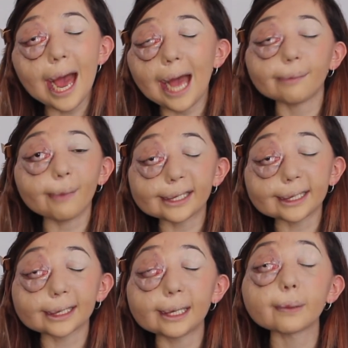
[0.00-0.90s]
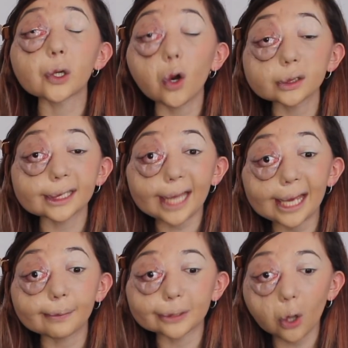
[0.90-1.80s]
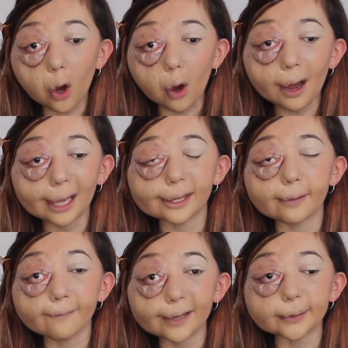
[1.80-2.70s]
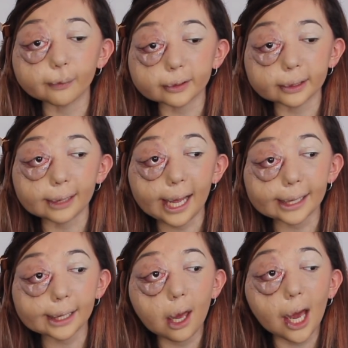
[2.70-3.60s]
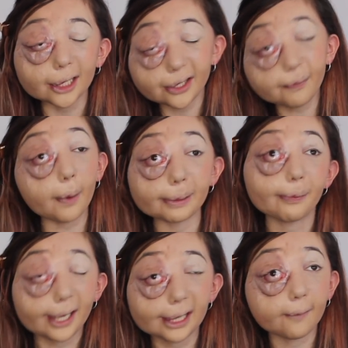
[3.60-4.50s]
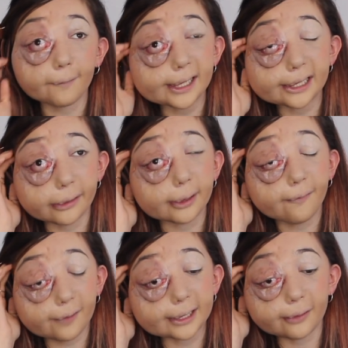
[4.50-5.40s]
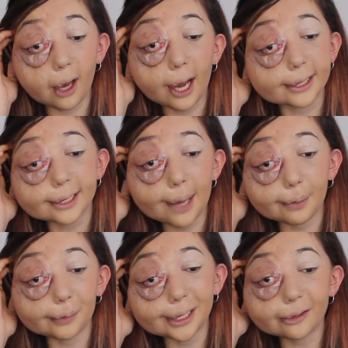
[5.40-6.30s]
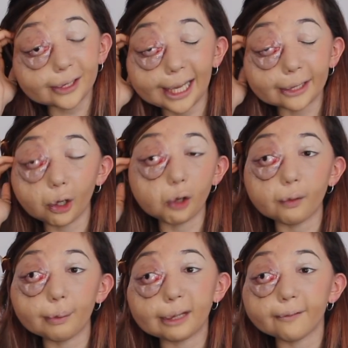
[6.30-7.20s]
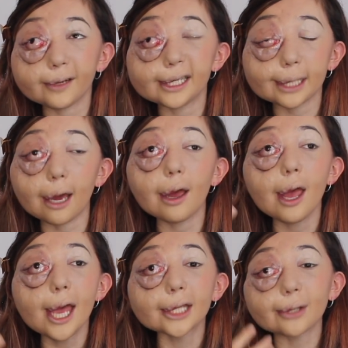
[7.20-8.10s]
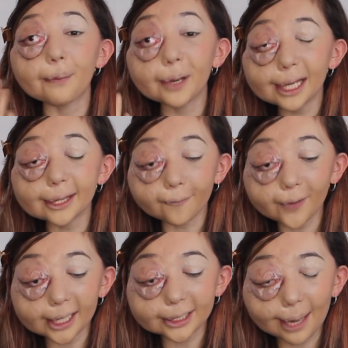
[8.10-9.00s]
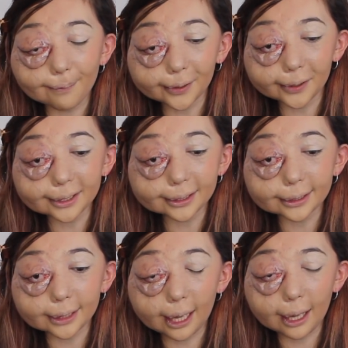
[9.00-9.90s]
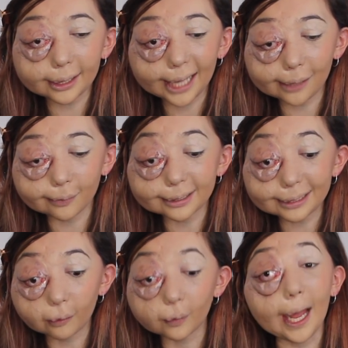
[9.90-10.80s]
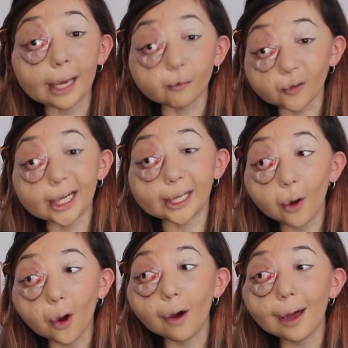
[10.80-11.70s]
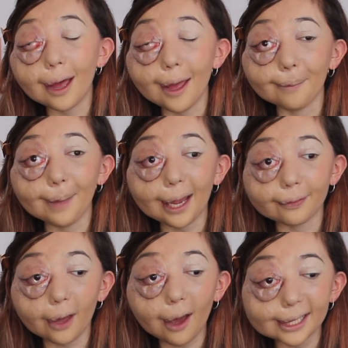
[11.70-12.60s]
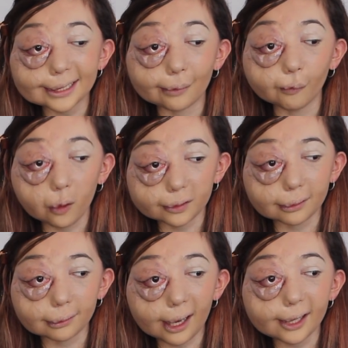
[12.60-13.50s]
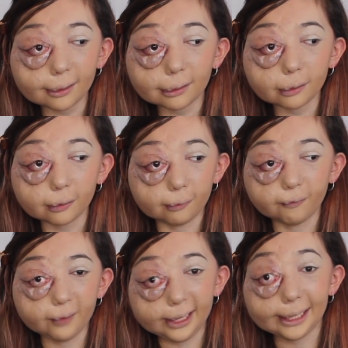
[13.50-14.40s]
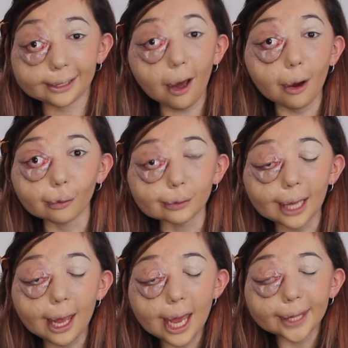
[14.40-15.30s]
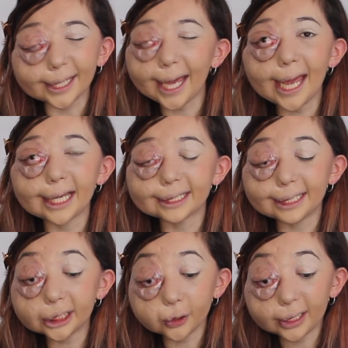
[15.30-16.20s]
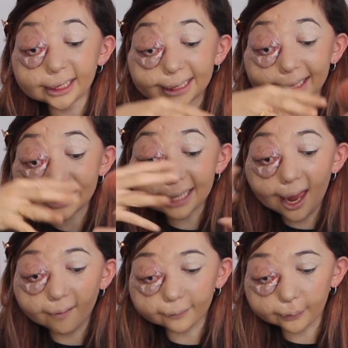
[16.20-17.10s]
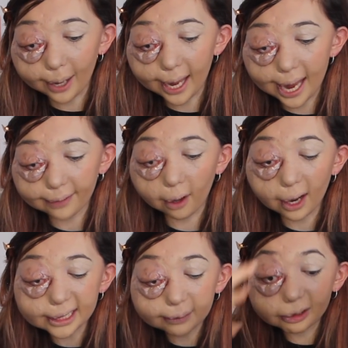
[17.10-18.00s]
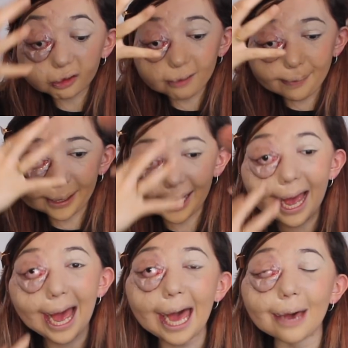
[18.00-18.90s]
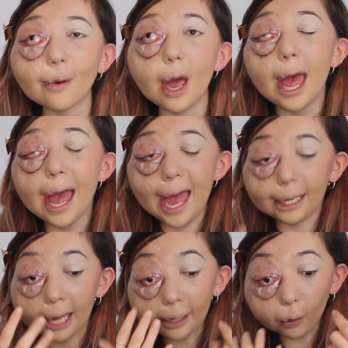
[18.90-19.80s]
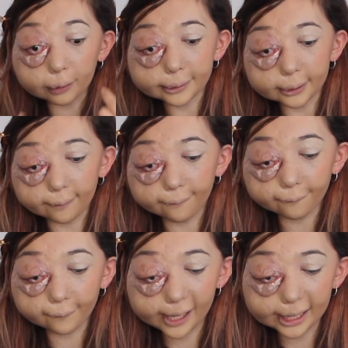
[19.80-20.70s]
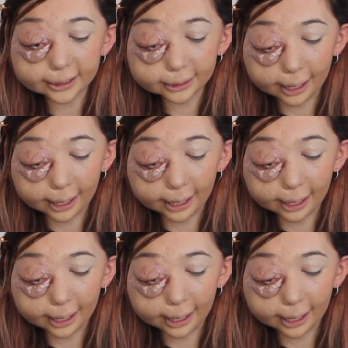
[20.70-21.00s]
And basically, because the cake was hot and the fridge wasn't like, I should have probably put it in the freezer in hindsight, but we literally had no room in the freezer. So I put it in the fridge, and because the cake was still like really hot and the icing wasn't like really cold, the cakes literally slid everywhere and the icing was dripping out and like onto the fridge.